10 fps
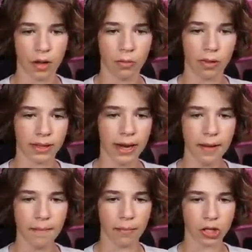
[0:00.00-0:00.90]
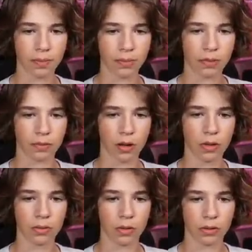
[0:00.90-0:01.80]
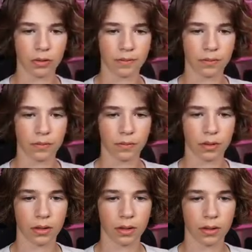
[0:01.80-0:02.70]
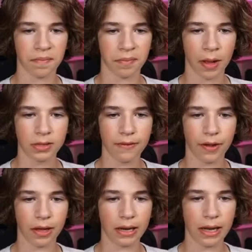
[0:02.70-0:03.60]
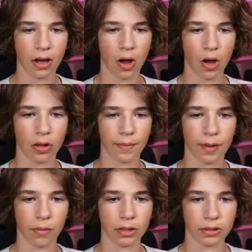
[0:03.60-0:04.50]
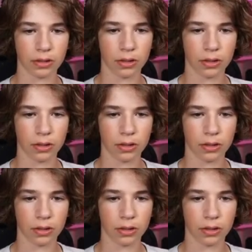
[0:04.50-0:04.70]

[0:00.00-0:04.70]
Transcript: Wait, can I hit multiple in a row? I'll see if I can hit all of them at once.